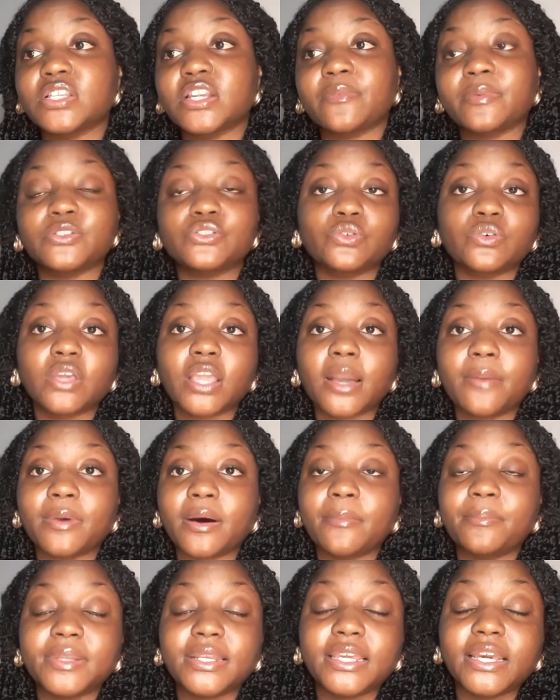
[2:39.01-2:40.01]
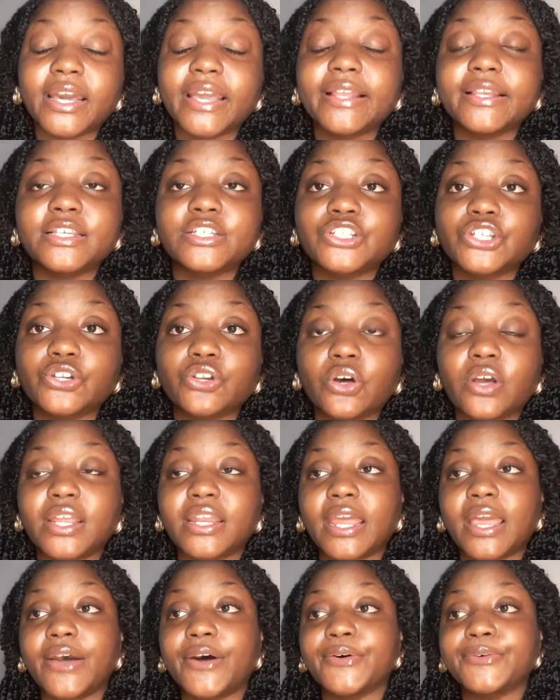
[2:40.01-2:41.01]
And I've been talking about Billie Eilish a lot
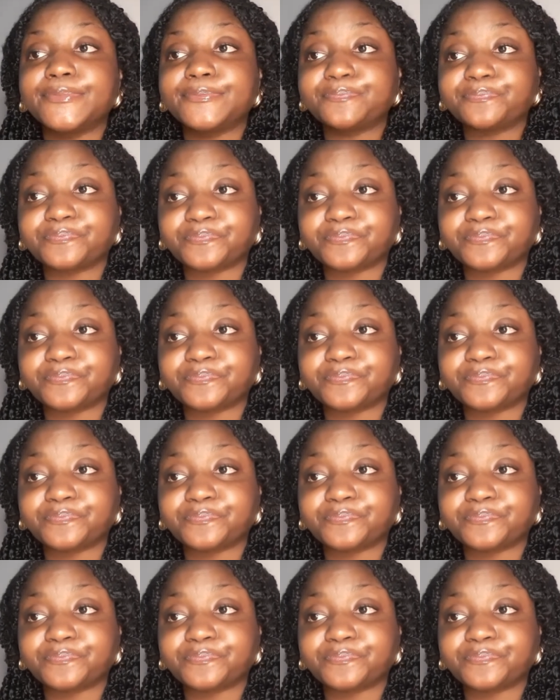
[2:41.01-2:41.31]
and how,